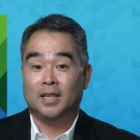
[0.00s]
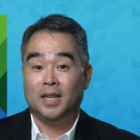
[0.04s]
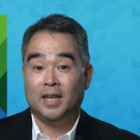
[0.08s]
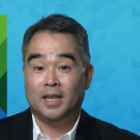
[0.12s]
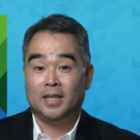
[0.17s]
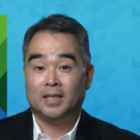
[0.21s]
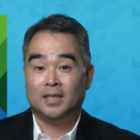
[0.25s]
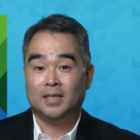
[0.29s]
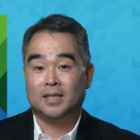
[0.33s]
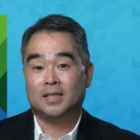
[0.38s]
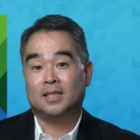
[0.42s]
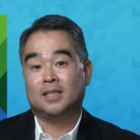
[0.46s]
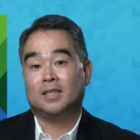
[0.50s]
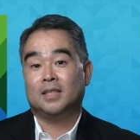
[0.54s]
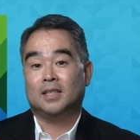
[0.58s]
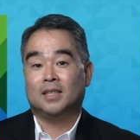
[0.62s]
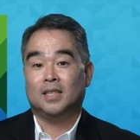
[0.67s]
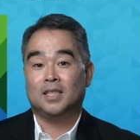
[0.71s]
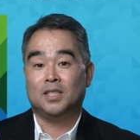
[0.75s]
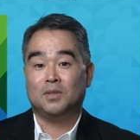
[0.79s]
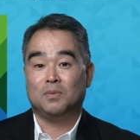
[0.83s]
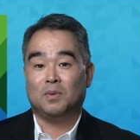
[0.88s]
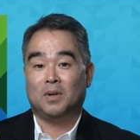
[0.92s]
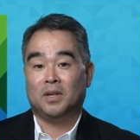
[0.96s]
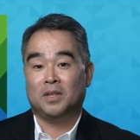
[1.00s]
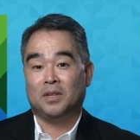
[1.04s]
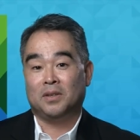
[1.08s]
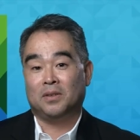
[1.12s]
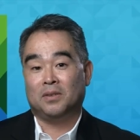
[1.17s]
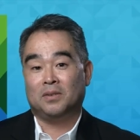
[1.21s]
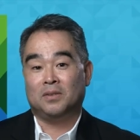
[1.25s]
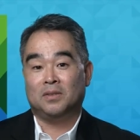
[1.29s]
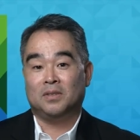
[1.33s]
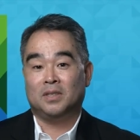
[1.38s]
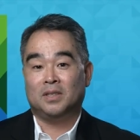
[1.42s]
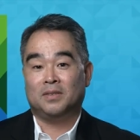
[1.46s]
Next, let's walk you
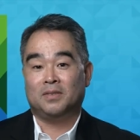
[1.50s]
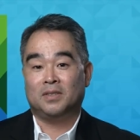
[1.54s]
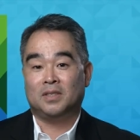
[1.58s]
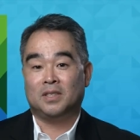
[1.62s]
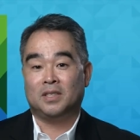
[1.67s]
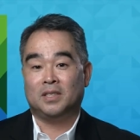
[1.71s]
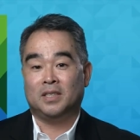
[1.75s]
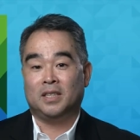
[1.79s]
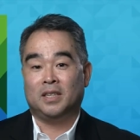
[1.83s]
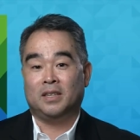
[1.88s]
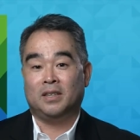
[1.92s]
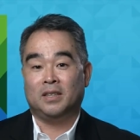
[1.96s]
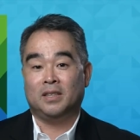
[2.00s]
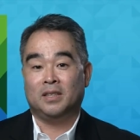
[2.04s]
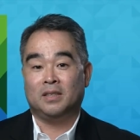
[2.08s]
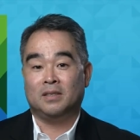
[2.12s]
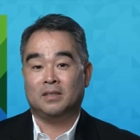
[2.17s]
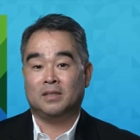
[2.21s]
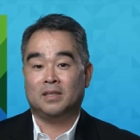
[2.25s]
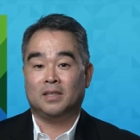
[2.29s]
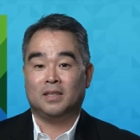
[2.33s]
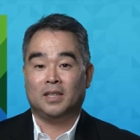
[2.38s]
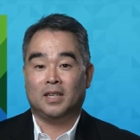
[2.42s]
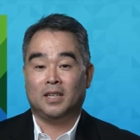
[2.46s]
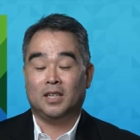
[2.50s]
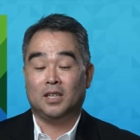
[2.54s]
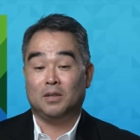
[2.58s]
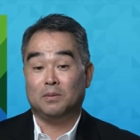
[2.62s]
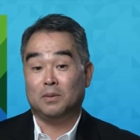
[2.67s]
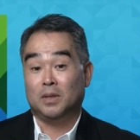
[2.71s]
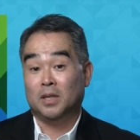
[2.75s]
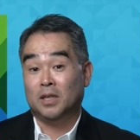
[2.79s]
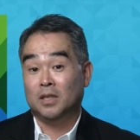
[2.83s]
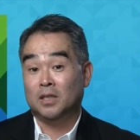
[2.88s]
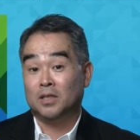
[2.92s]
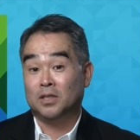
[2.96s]
through different scenarios that
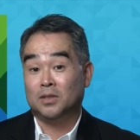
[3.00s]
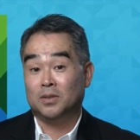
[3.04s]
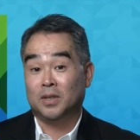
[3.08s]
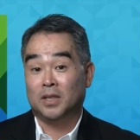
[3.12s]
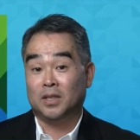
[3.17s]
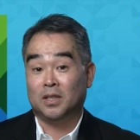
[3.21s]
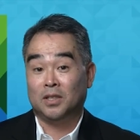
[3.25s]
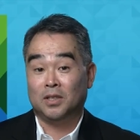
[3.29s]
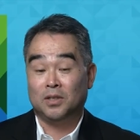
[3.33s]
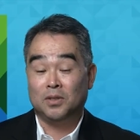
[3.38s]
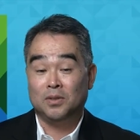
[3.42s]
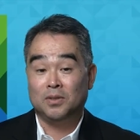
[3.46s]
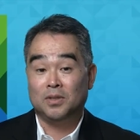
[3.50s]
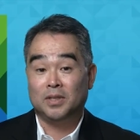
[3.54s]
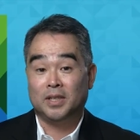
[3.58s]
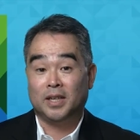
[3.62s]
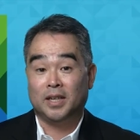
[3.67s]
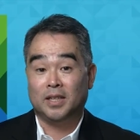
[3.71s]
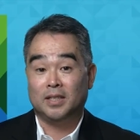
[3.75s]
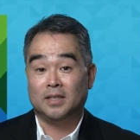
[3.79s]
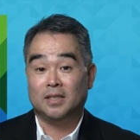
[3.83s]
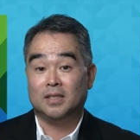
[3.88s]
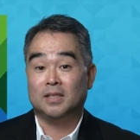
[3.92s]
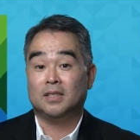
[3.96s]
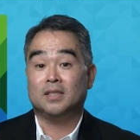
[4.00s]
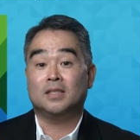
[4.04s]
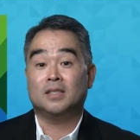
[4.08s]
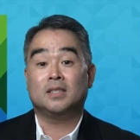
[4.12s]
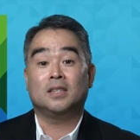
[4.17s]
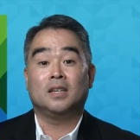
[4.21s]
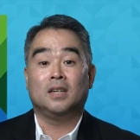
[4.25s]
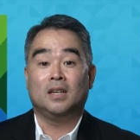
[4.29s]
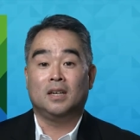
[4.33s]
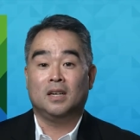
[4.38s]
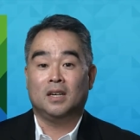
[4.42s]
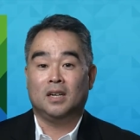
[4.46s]
help illustrate the use cases
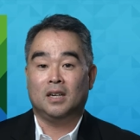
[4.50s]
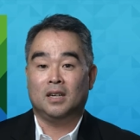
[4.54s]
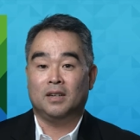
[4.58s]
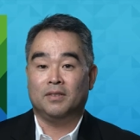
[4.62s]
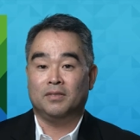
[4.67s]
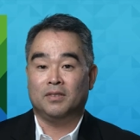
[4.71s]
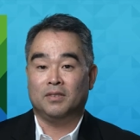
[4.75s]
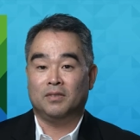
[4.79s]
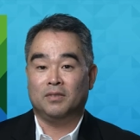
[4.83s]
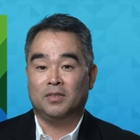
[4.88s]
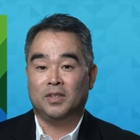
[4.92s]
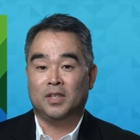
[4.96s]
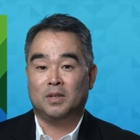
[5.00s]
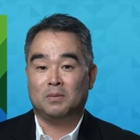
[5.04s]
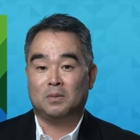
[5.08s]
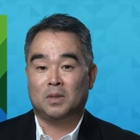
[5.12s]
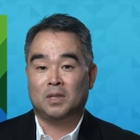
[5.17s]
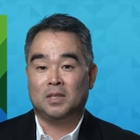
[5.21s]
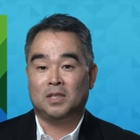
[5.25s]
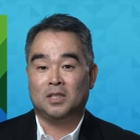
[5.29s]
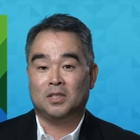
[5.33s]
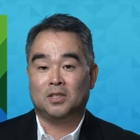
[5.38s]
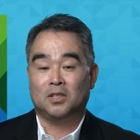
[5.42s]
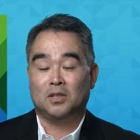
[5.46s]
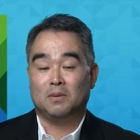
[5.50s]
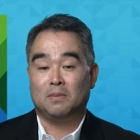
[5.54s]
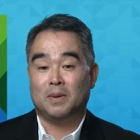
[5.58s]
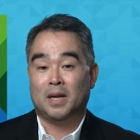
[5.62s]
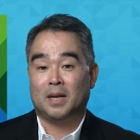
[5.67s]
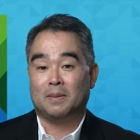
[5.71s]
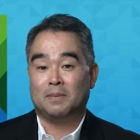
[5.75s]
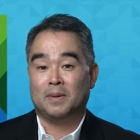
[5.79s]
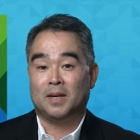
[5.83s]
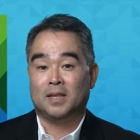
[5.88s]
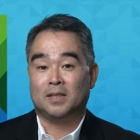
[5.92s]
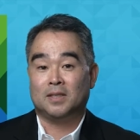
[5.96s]
of the VMware Digital
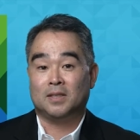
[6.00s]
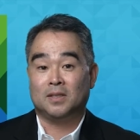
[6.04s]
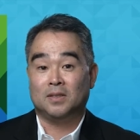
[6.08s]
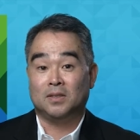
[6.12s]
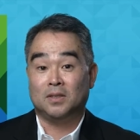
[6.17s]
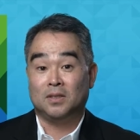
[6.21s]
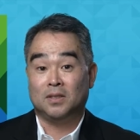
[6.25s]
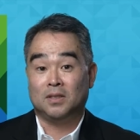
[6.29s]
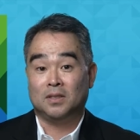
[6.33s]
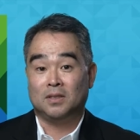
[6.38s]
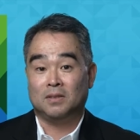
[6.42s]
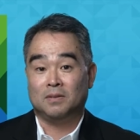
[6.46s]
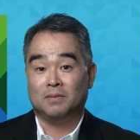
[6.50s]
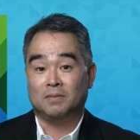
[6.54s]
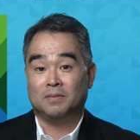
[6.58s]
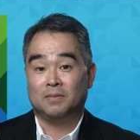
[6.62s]
Backpack solution.